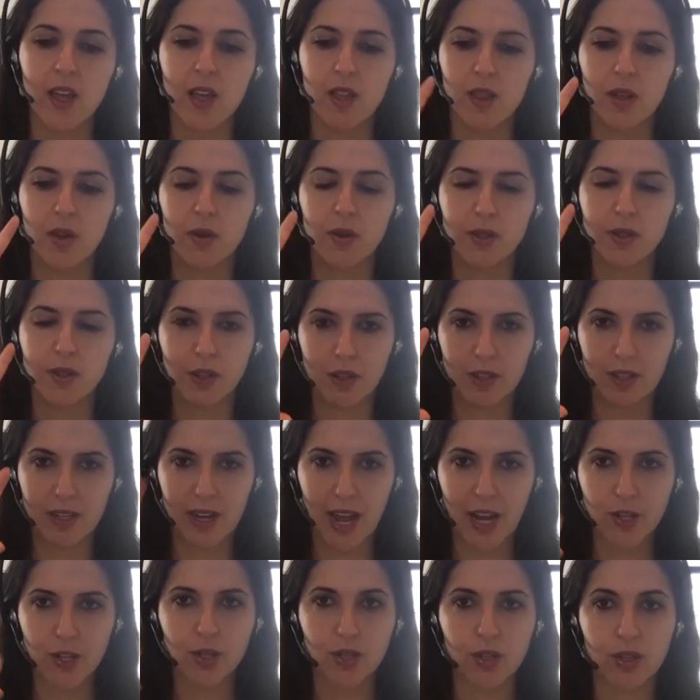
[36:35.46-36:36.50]
Those are
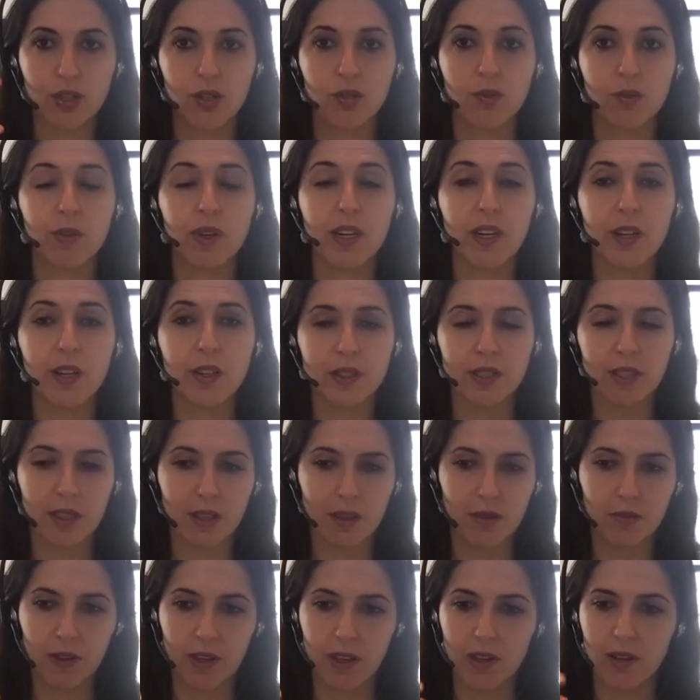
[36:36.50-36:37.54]
natural careers in the
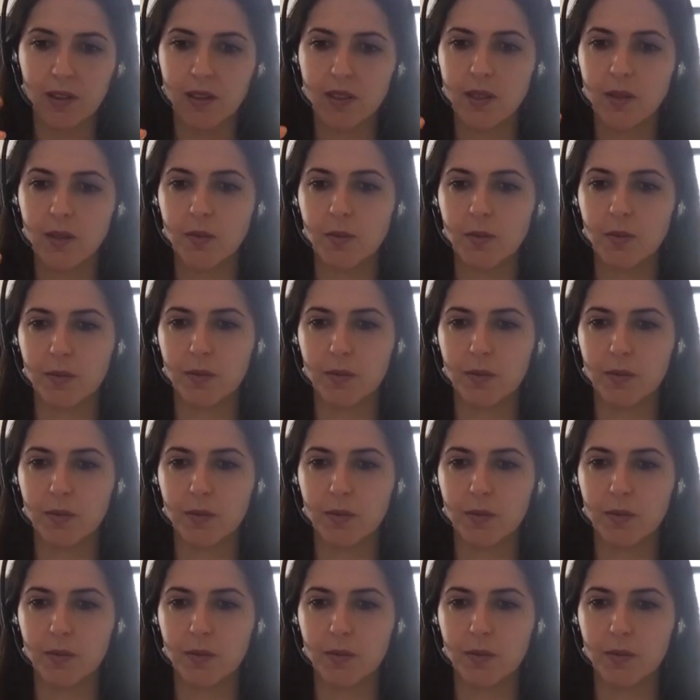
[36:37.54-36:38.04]
field.